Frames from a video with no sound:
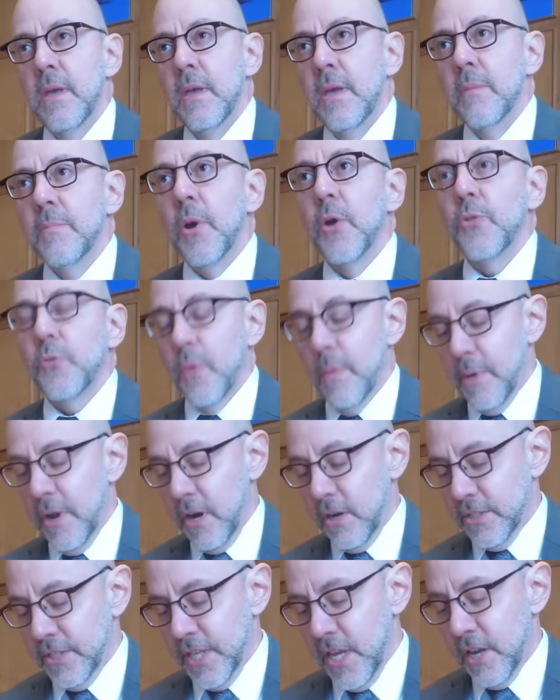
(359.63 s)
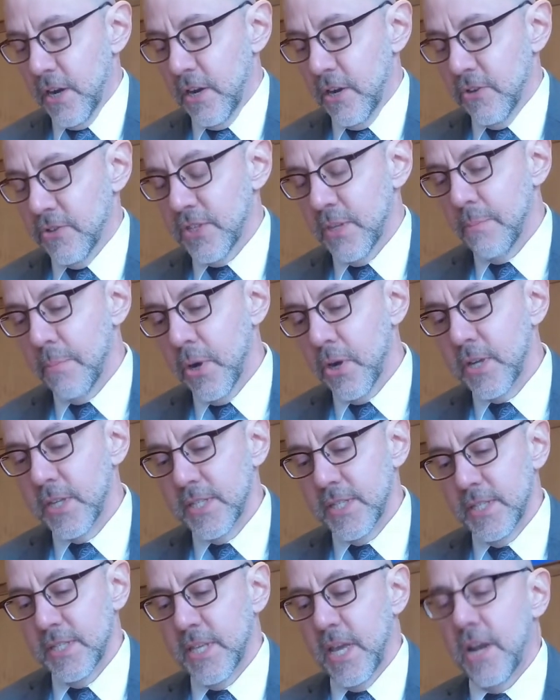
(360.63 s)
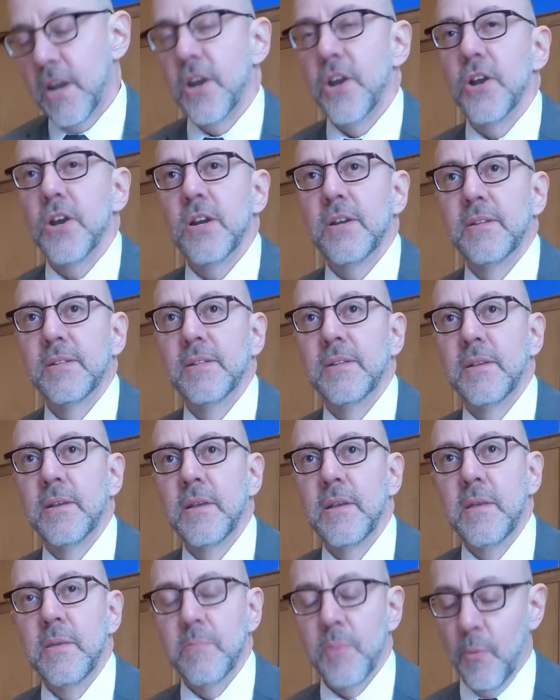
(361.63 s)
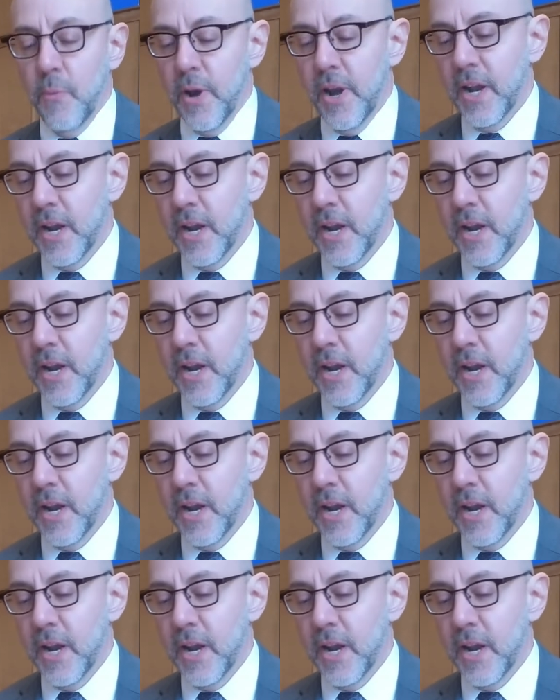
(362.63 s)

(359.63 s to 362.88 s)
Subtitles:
Both women are senators and Bernie's a senator, but when it